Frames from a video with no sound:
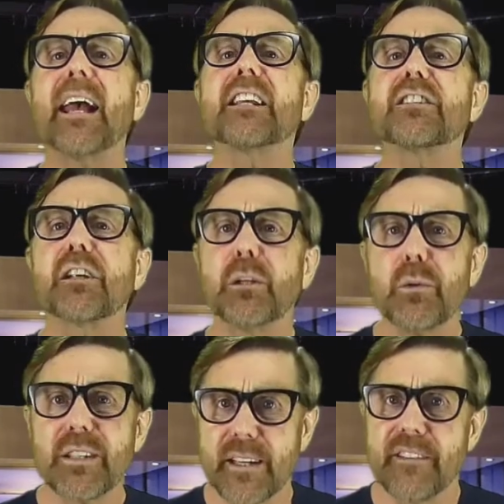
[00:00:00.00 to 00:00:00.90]

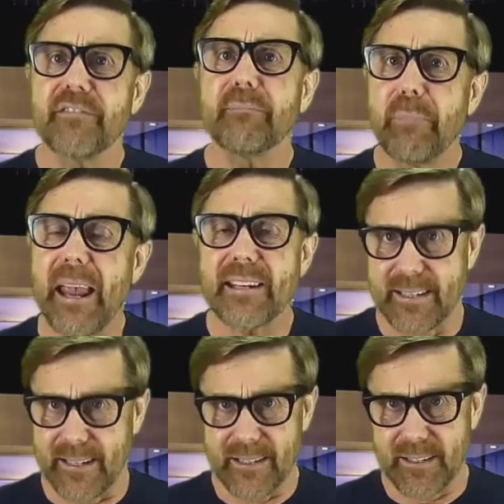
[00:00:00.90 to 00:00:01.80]
exclusive
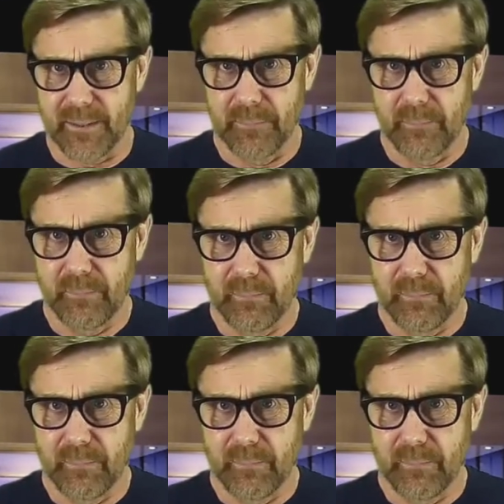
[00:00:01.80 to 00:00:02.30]
basis,